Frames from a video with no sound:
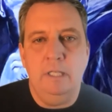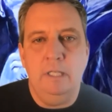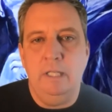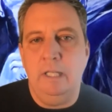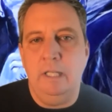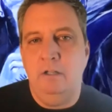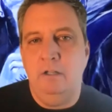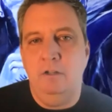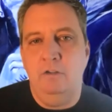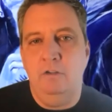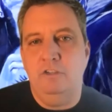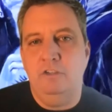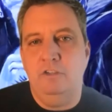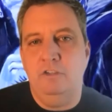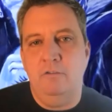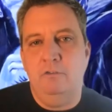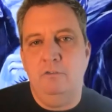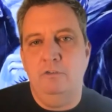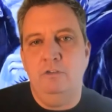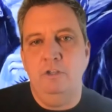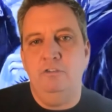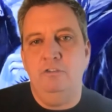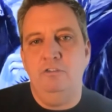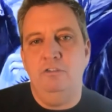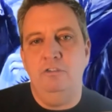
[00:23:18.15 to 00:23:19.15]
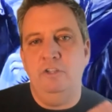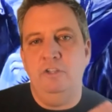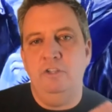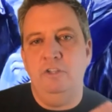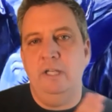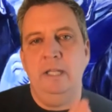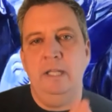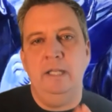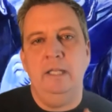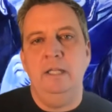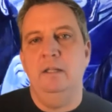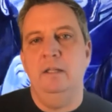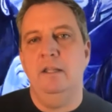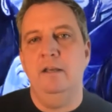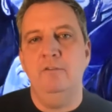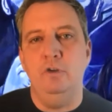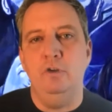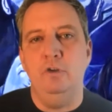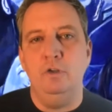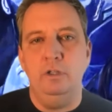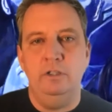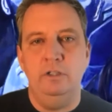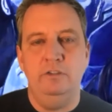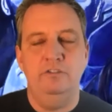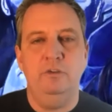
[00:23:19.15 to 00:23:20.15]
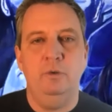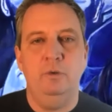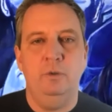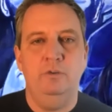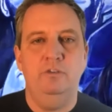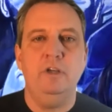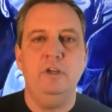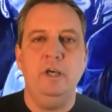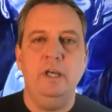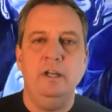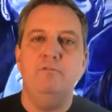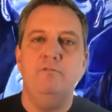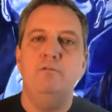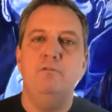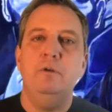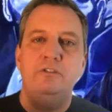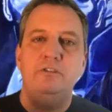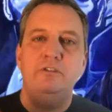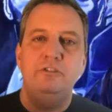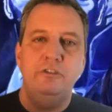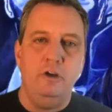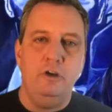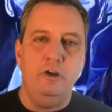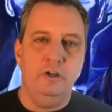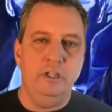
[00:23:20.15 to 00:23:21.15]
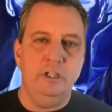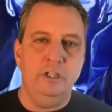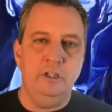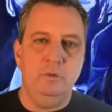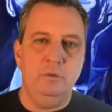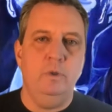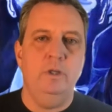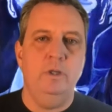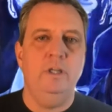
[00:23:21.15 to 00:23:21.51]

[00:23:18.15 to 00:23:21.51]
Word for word: in any of those conversations at any level and so it's kind of restarting